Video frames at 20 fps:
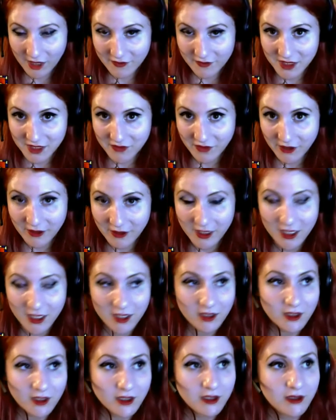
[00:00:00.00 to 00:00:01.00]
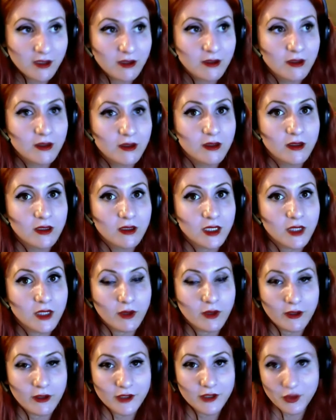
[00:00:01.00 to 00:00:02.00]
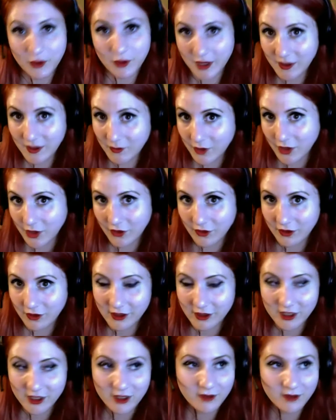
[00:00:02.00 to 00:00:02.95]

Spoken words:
is very good. You are a dream lord.